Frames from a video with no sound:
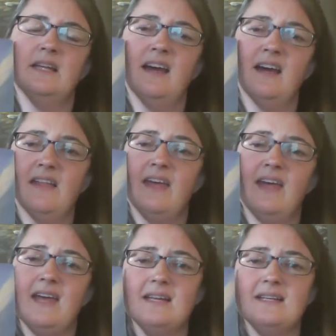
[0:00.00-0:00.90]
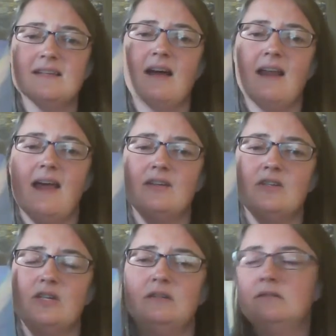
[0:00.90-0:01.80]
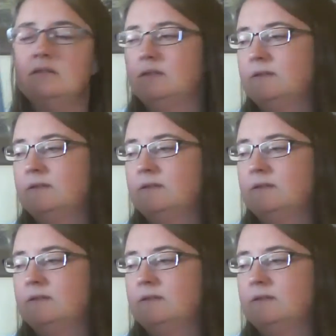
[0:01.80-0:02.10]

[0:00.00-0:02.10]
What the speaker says: Yeah, the egg's not hatching.